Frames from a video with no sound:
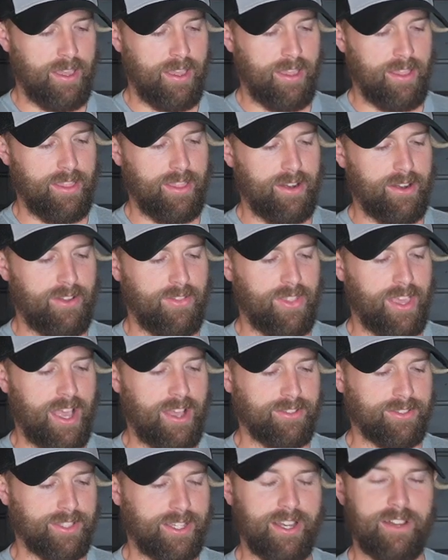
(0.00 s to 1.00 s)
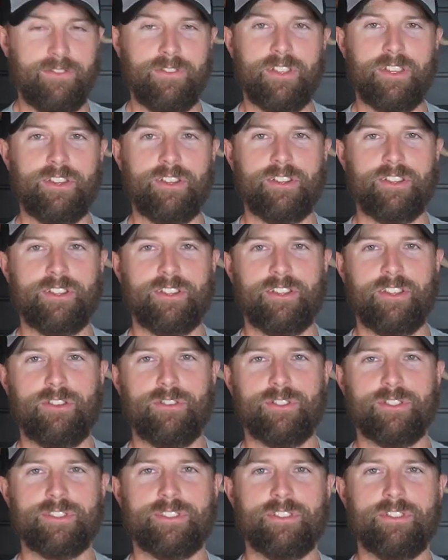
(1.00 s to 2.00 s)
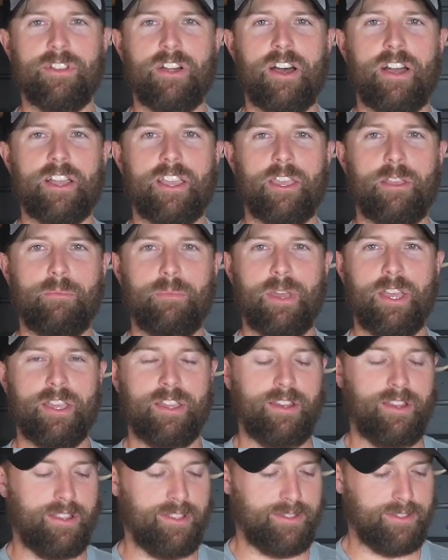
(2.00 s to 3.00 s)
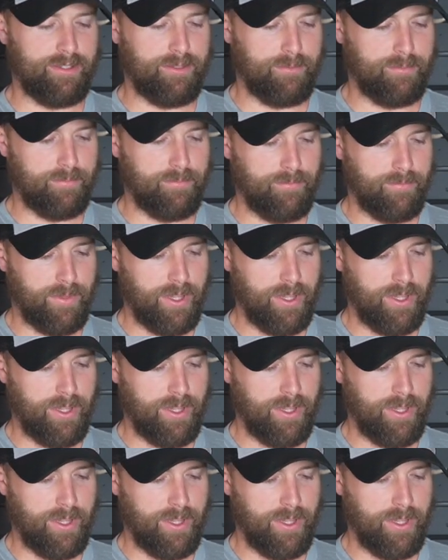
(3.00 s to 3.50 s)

And then on the outside of it, you're going to notice the locking mechanism.